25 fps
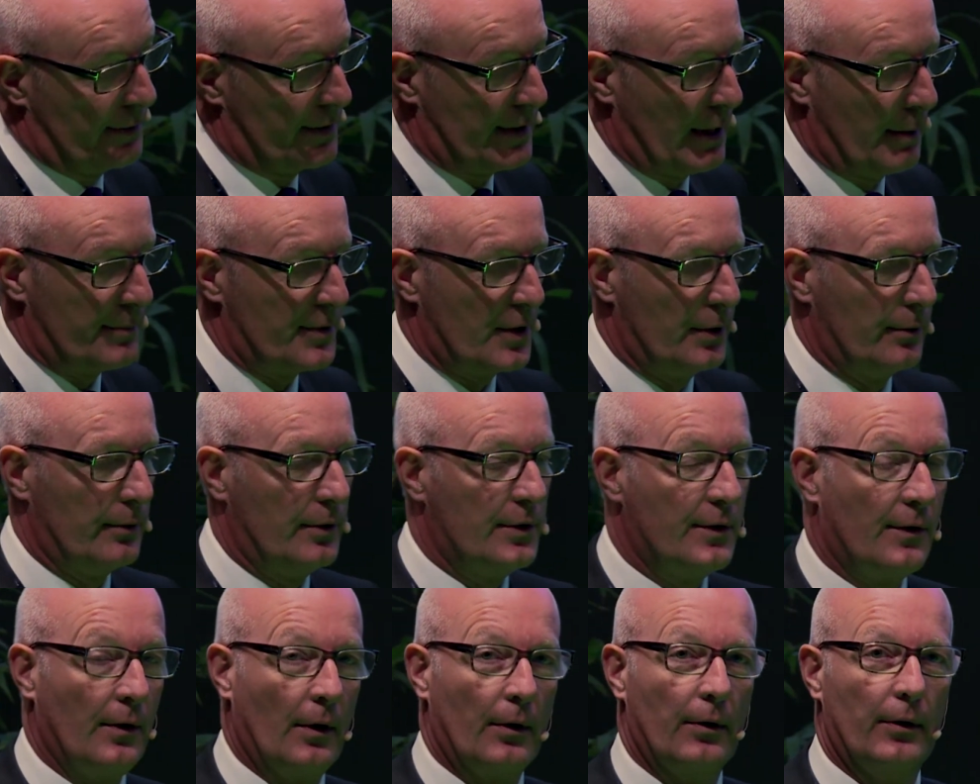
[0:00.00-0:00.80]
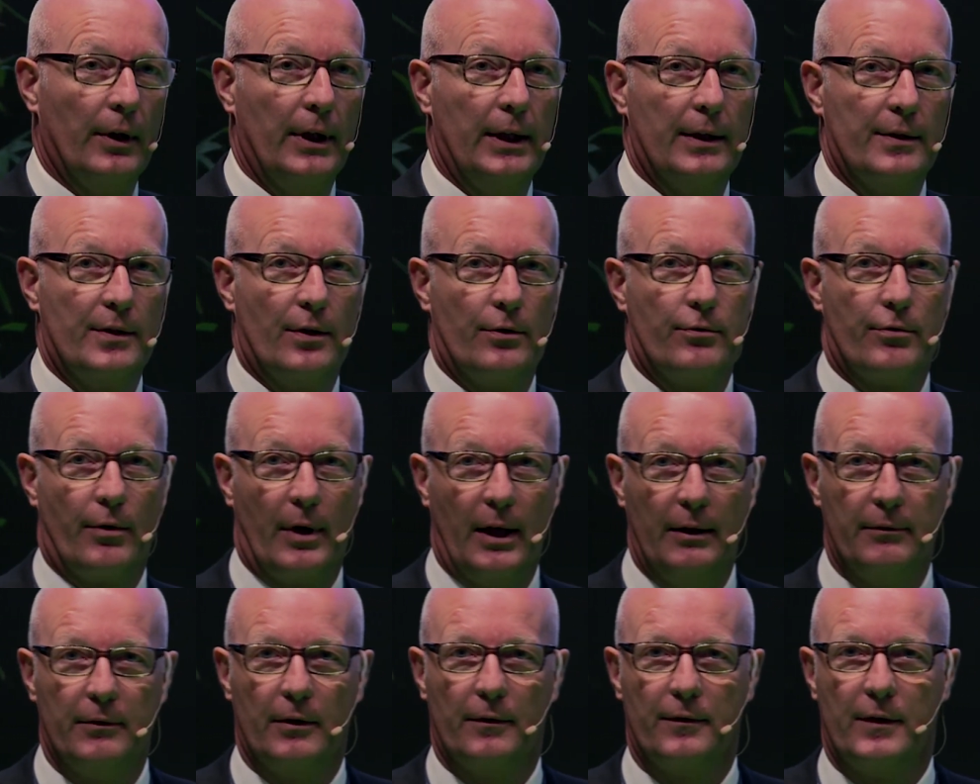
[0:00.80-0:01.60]
Samsung certainly is a
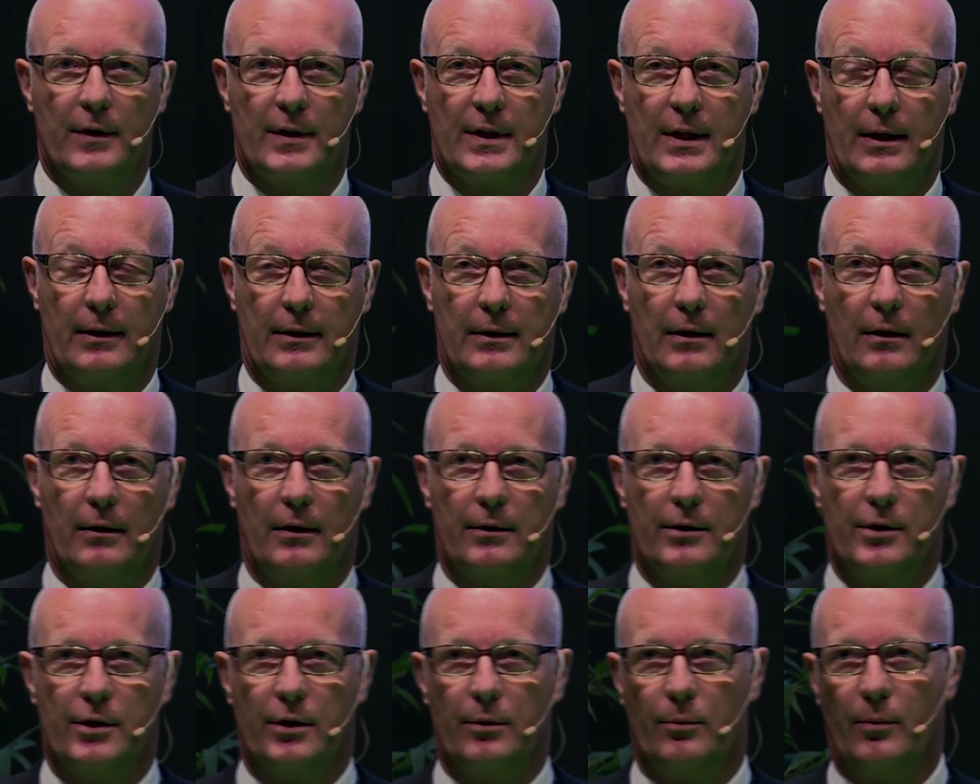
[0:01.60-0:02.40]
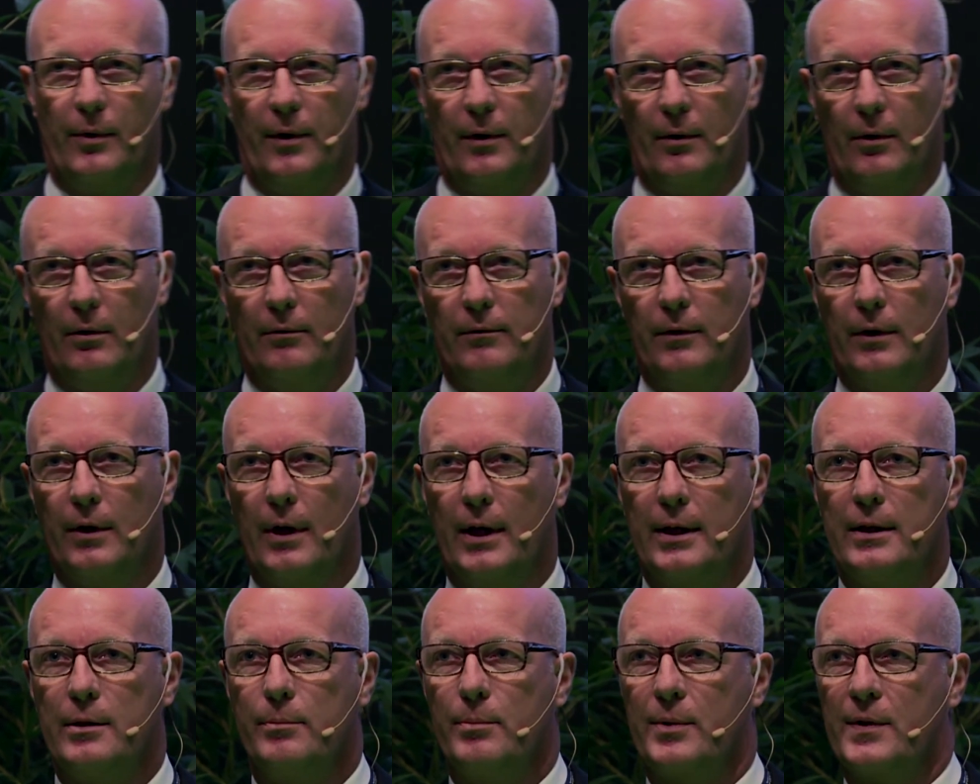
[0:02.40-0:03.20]
driver of this technology with over
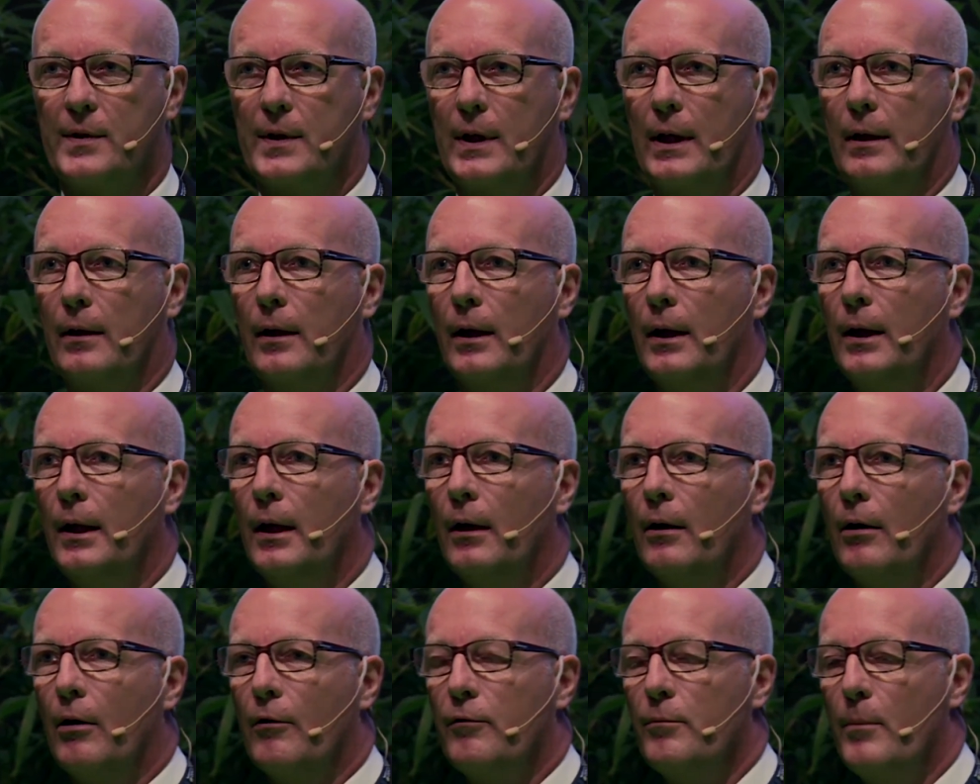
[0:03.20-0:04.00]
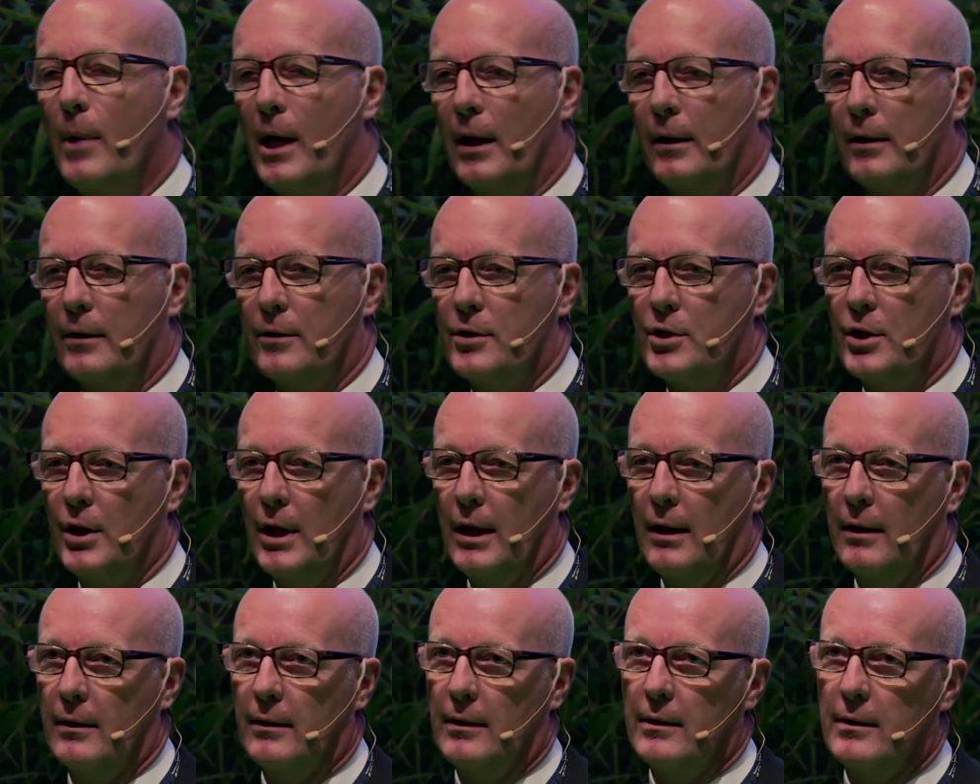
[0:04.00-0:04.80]
90% of market
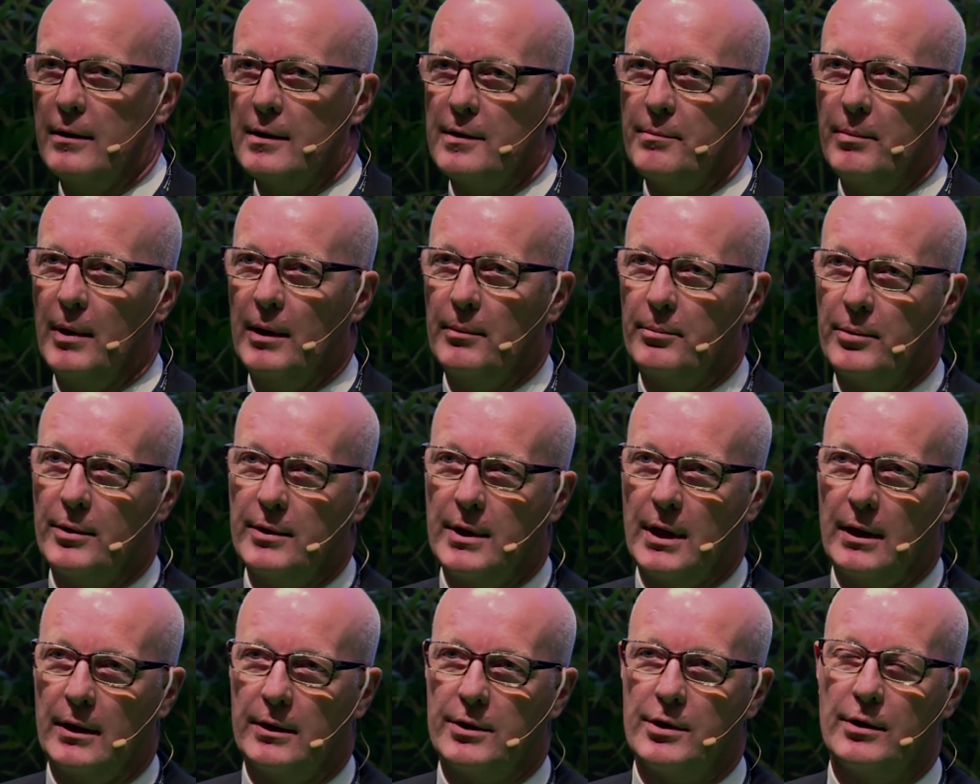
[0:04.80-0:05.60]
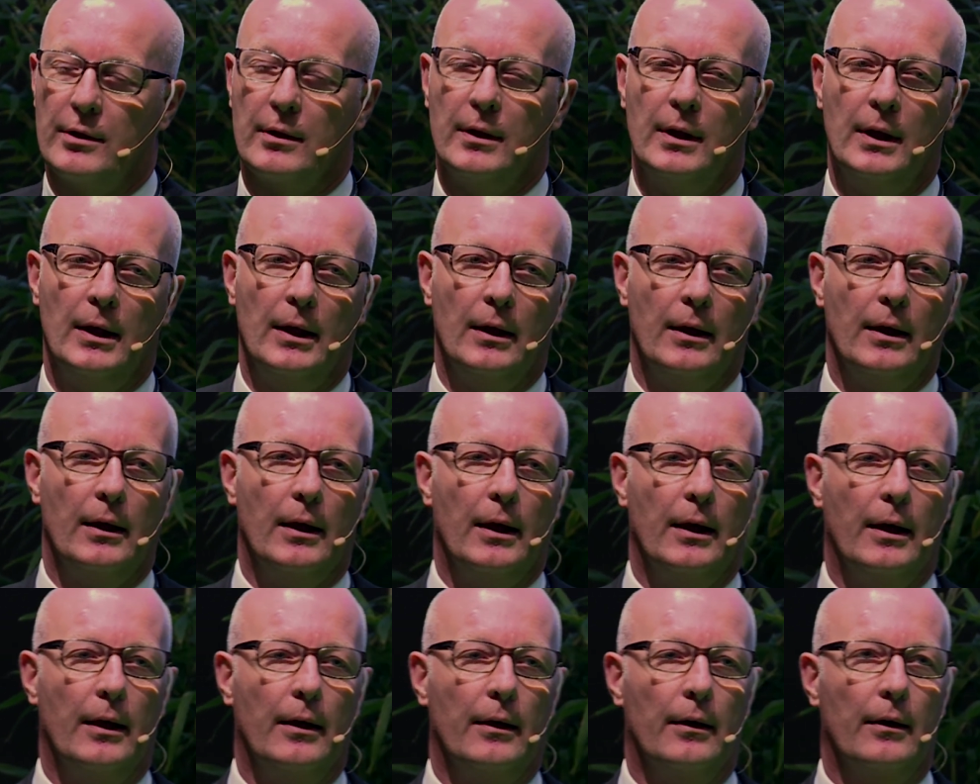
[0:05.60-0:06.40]
share in the display production
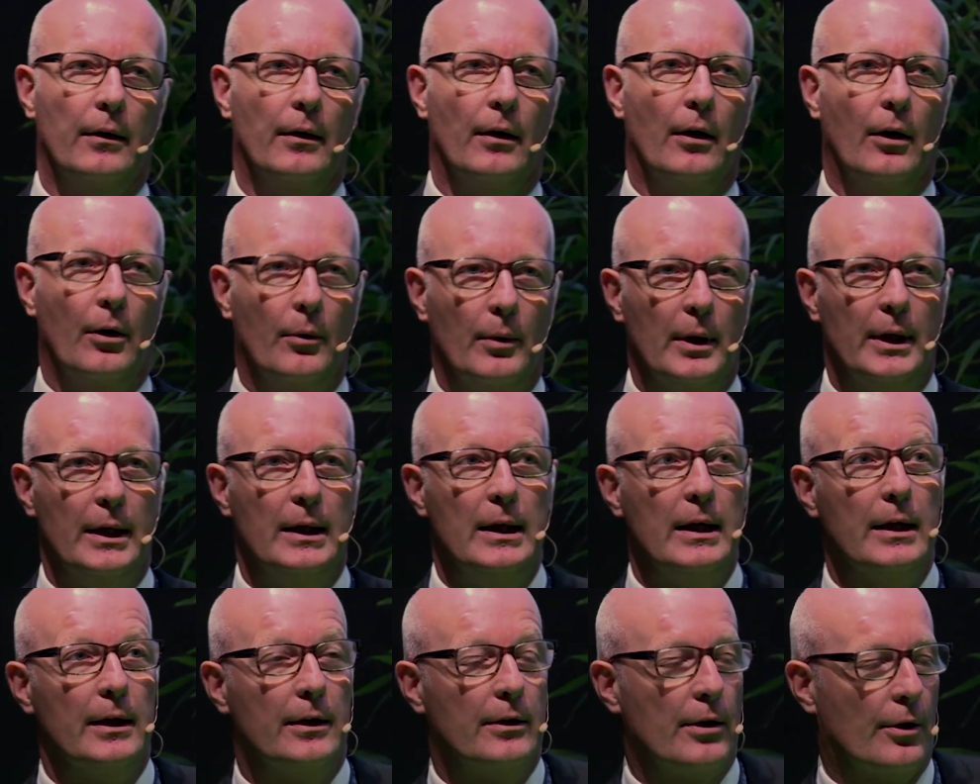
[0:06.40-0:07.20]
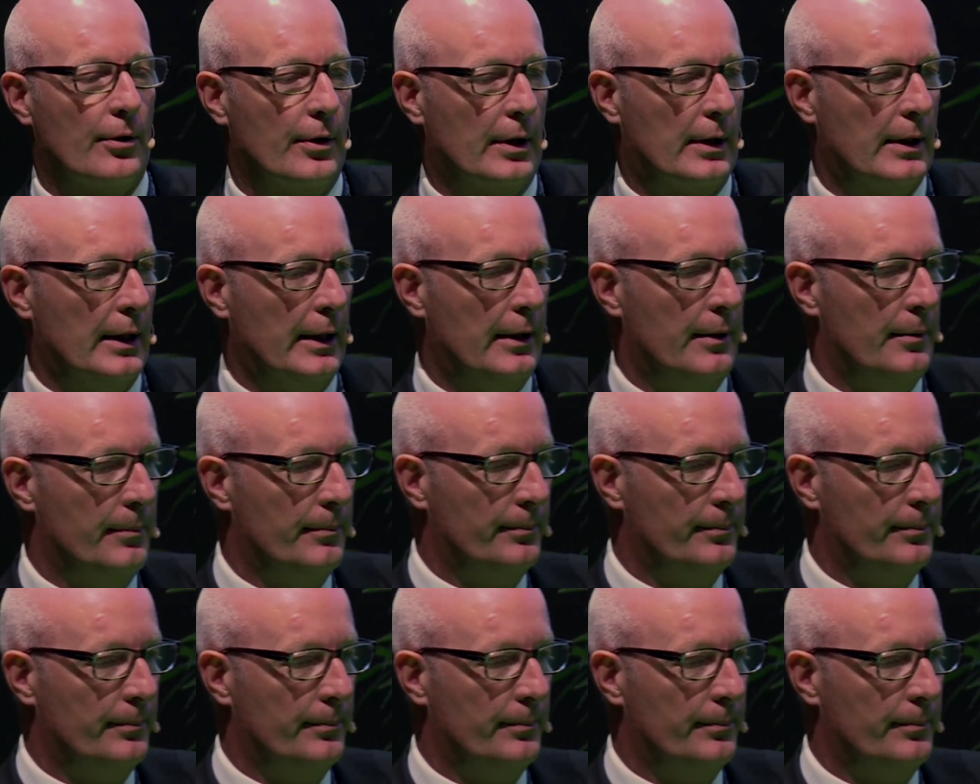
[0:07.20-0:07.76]
in OLED currently